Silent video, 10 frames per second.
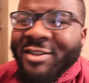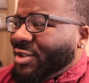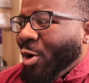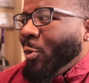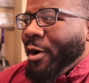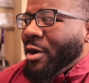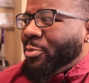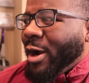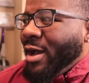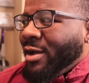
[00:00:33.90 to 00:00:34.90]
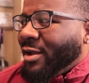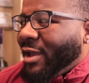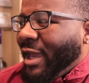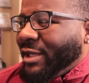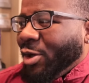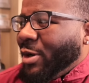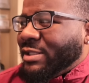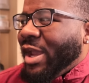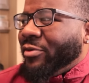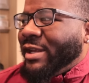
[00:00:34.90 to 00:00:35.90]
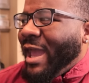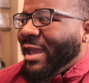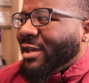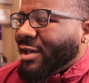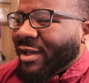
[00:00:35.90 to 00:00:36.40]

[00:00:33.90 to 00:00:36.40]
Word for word: Don't worry, bro. It do this every day.